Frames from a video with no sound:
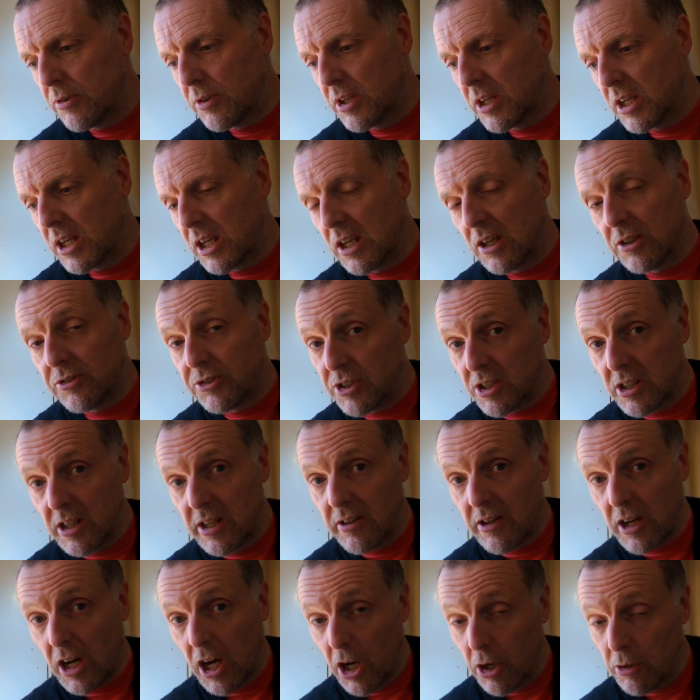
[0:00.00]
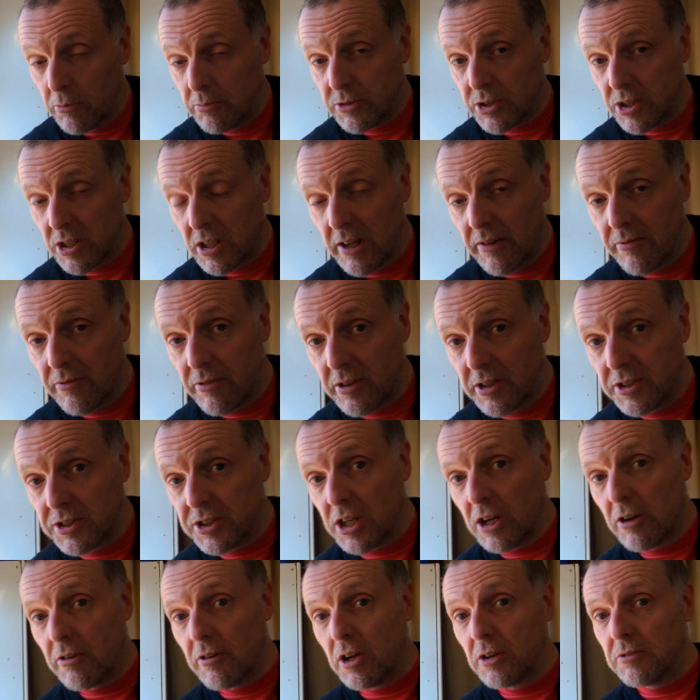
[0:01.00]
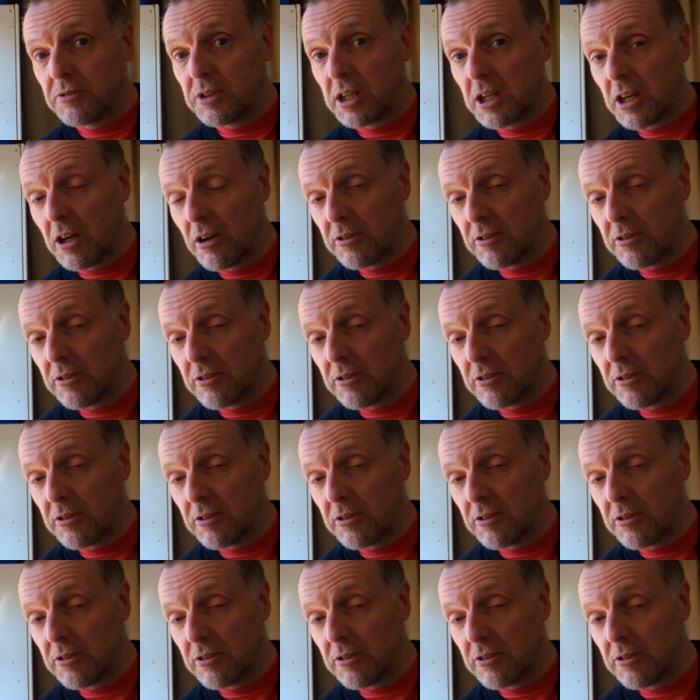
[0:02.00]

deliveries are only